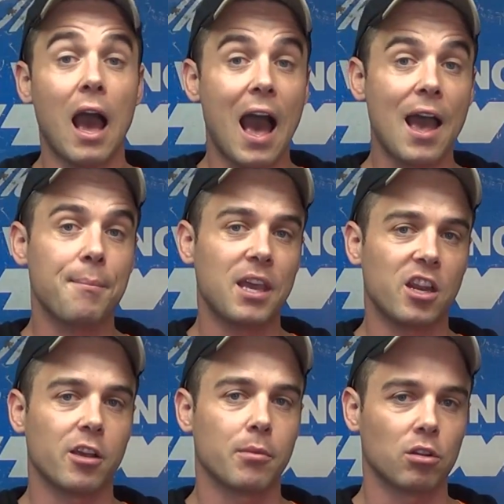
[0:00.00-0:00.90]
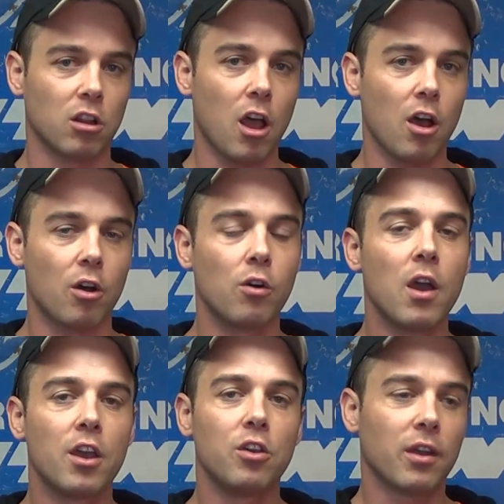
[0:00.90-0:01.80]
high, medium, or low,
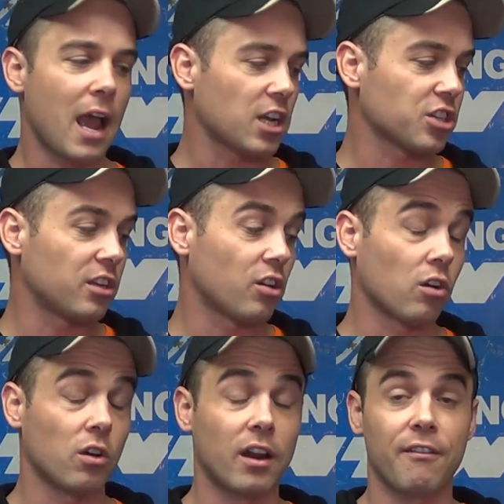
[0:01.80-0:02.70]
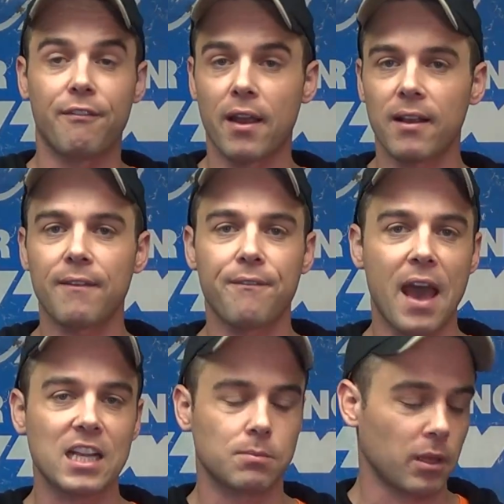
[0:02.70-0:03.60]
you can actually turn on a very
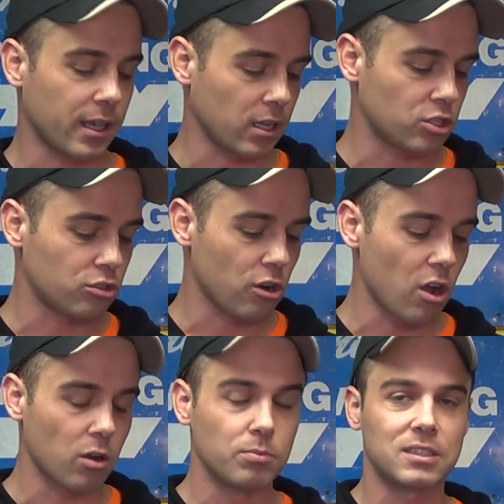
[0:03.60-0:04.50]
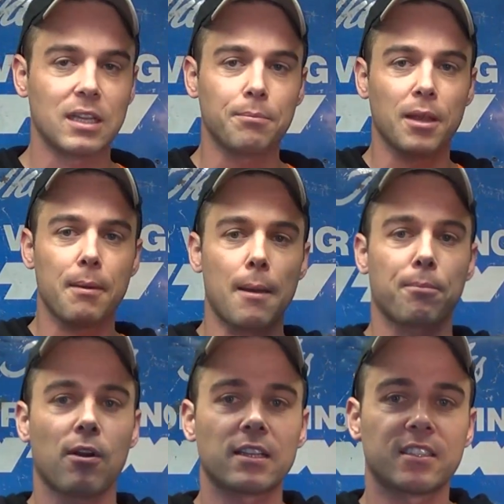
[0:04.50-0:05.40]
fast blinking strobe simply by
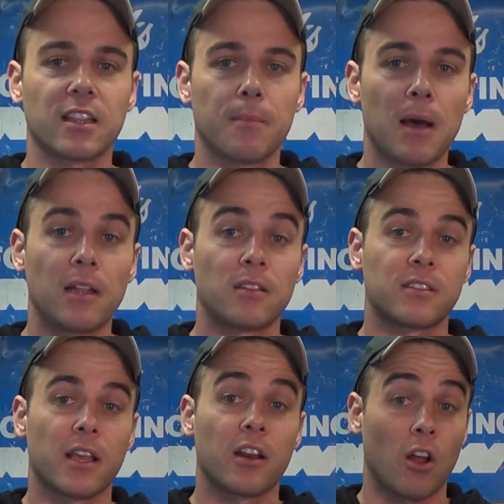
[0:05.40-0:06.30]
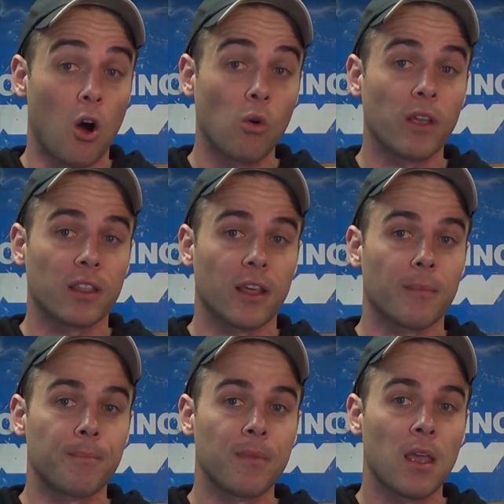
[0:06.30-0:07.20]
pressing the buttons in and holding them.